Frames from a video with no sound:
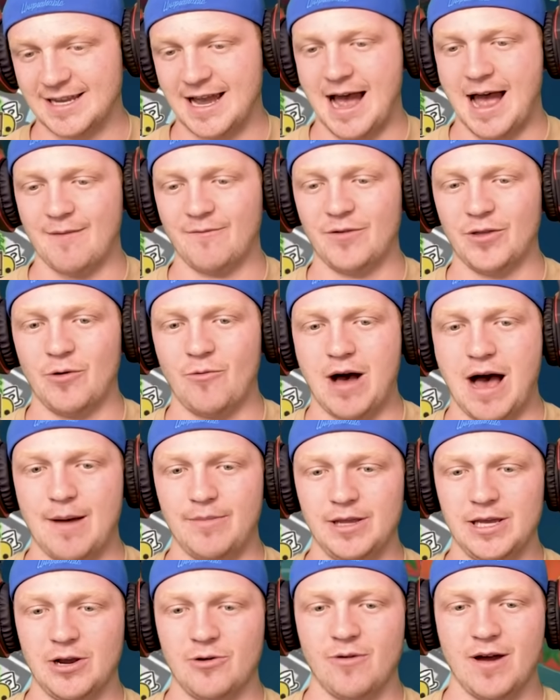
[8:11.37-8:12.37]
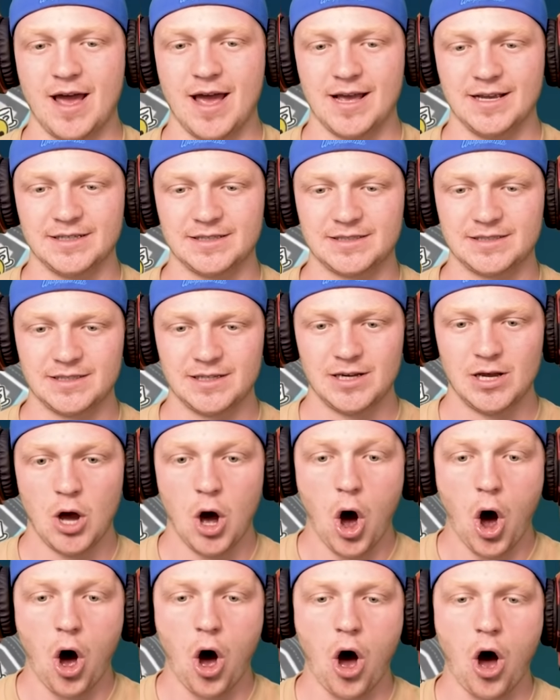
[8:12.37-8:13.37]
time for the Wobbly Quiz.
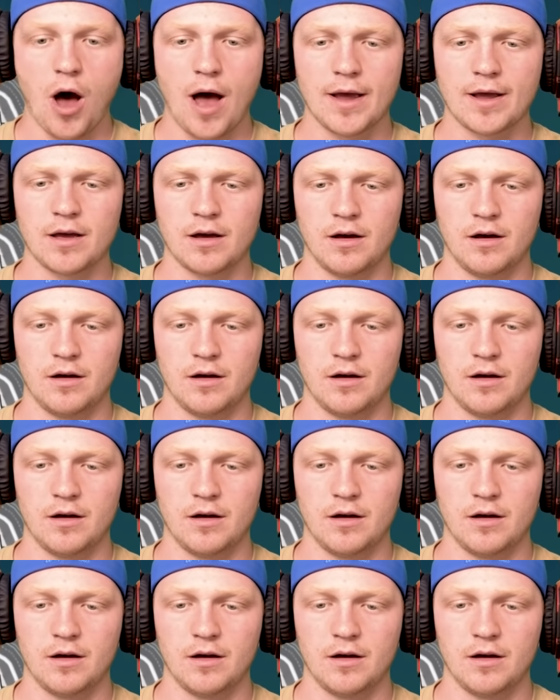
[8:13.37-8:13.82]
I